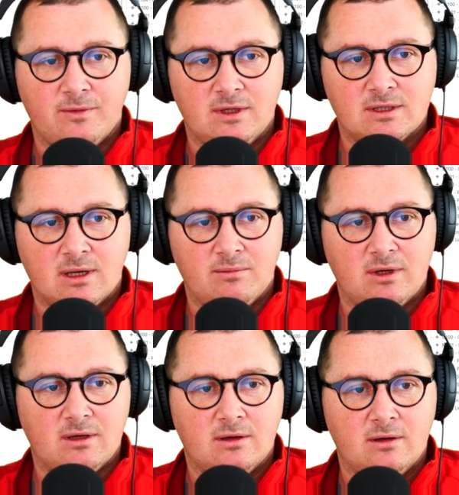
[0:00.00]
this can
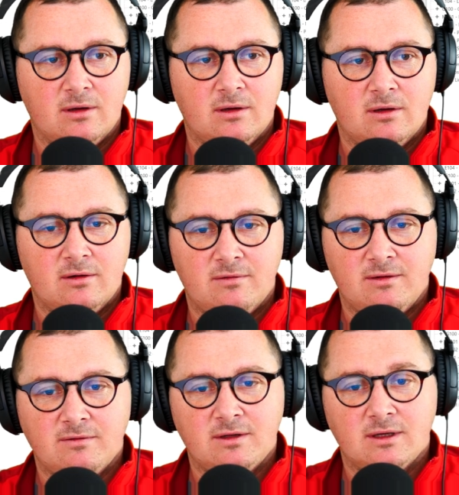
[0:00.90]
be
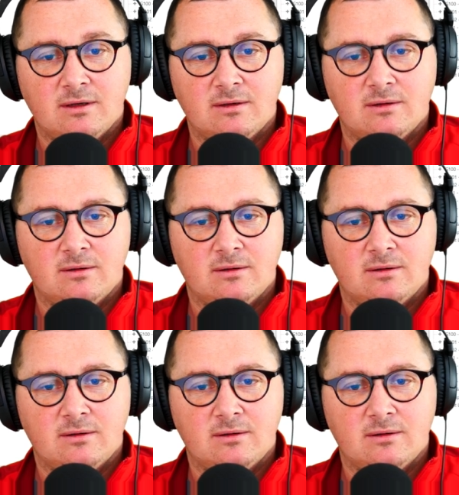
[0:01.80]
fifteen,